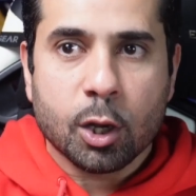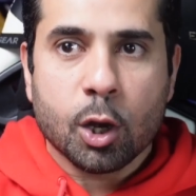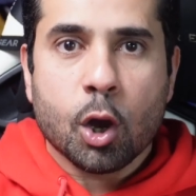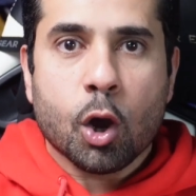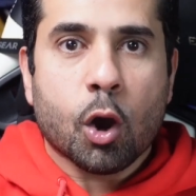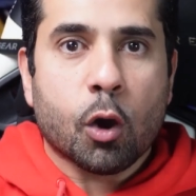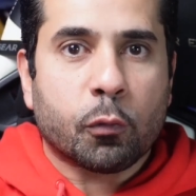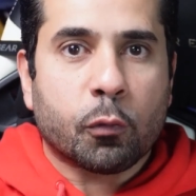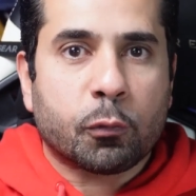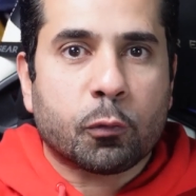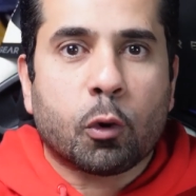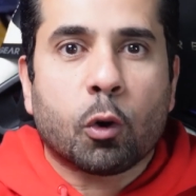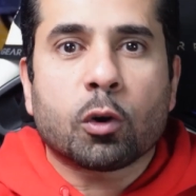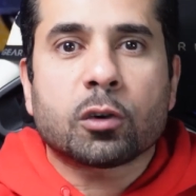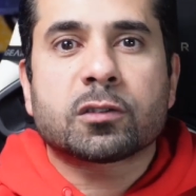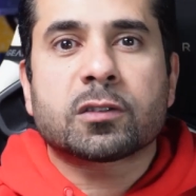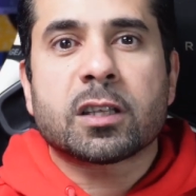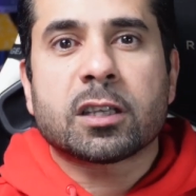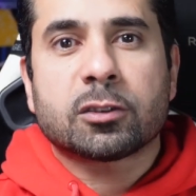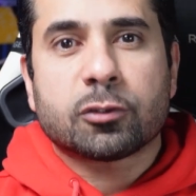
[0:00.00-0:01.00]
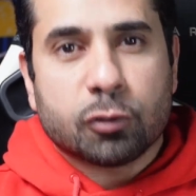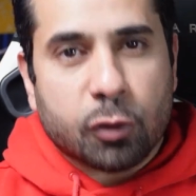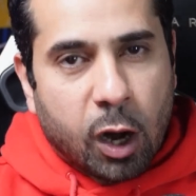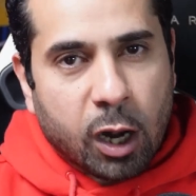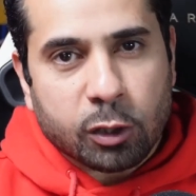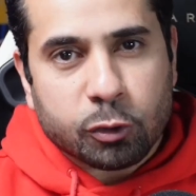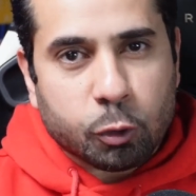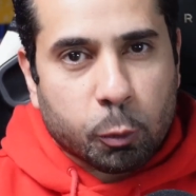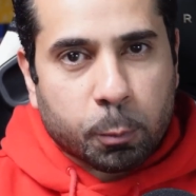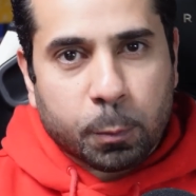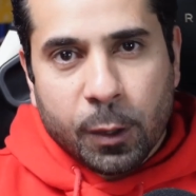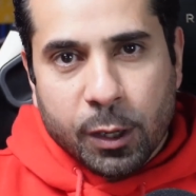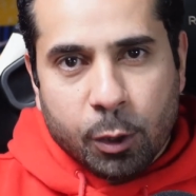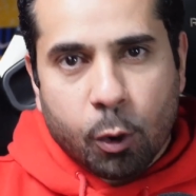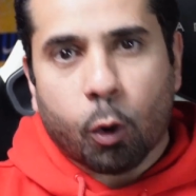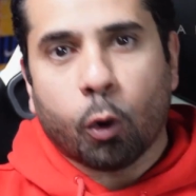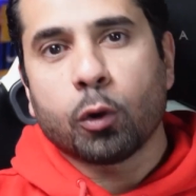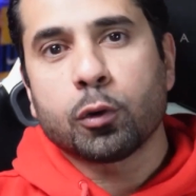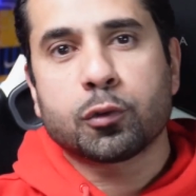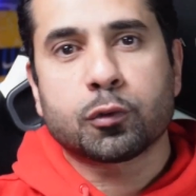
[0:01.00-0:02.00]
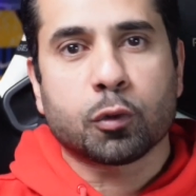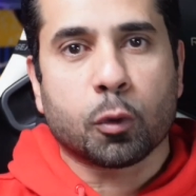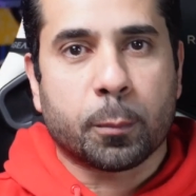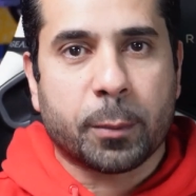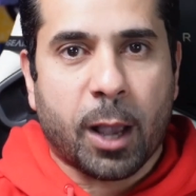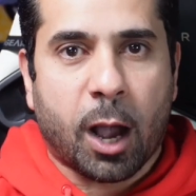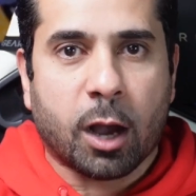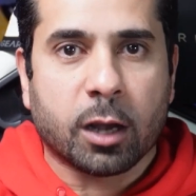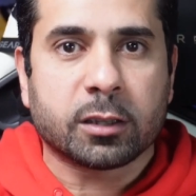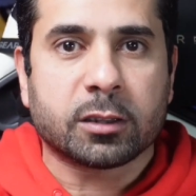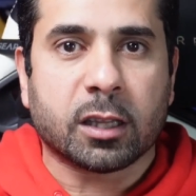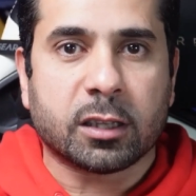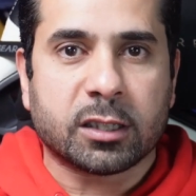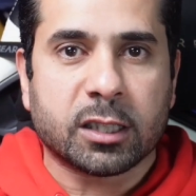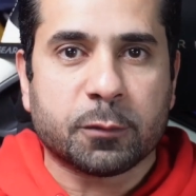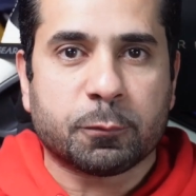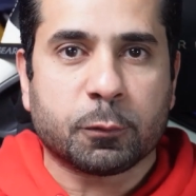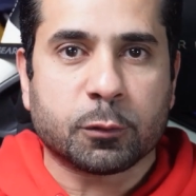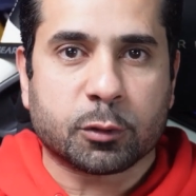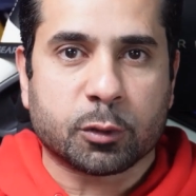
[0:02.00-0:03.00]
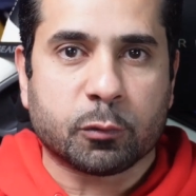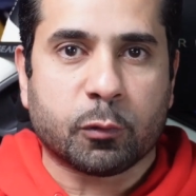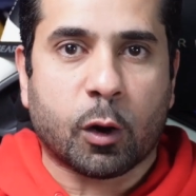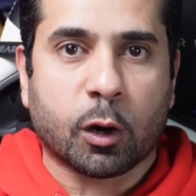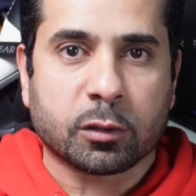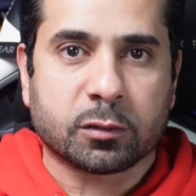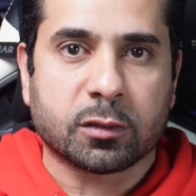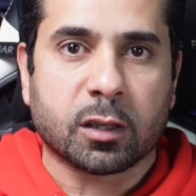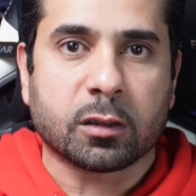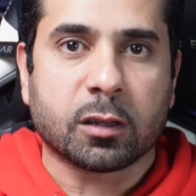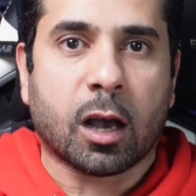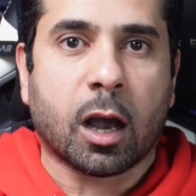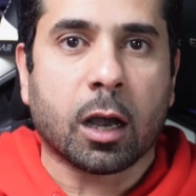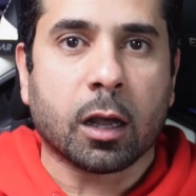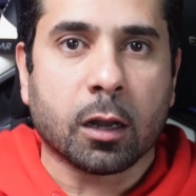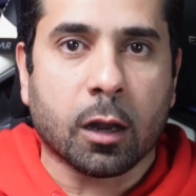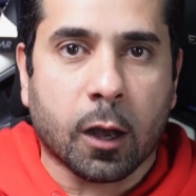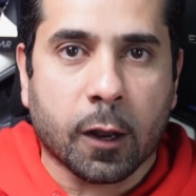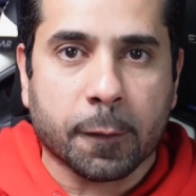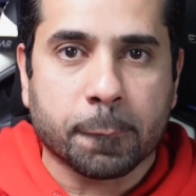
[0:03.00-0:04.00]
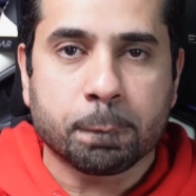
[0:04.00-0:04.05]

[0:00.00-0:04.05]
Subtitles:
Of course, they tried to play also behind the defense of Arsenal, the high line.